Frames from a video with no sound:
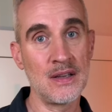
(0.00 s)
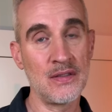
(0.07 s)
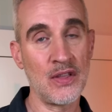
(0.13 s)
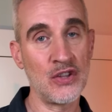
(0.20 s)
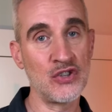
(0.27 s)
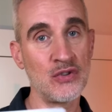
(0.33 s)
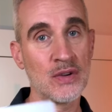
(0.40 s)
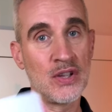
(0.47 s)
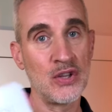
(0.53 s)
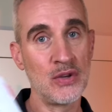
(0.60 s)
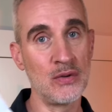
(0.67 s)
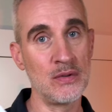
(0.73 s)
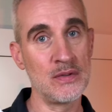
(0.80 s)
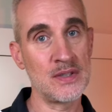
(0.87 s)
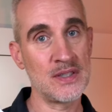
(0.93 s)
that you can
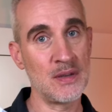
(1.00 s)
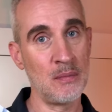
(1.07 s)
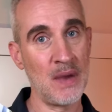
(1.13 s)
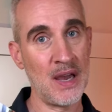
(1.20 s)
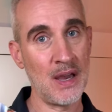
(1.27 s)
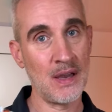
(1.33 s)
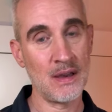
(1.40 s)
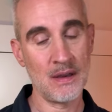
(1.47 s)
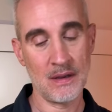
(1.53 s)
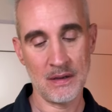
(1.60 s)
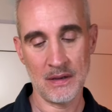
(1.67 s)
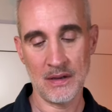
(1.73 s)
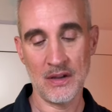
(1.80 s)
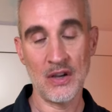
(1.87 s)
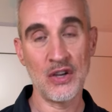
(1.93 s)
use to make
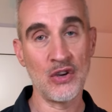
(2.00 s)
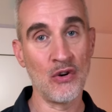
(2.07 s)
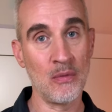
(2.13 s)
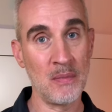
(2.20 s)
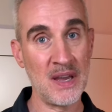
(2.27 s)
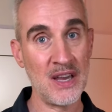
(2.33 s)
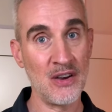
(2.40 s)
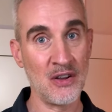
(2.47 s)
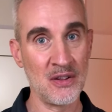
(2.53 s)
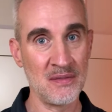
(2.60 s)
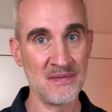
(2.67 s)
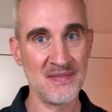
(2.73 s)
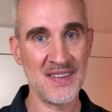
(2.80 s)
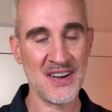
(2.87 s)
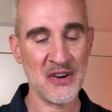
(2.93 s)
your meal?
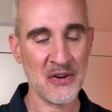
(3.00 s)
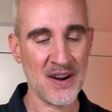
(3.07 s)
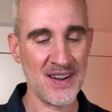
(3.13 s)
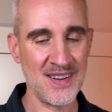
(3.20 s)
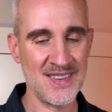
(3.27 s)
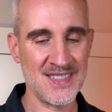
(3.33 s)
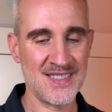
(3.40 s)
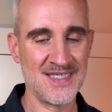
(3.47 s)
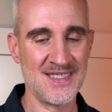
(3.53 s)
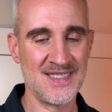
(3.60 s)
All right.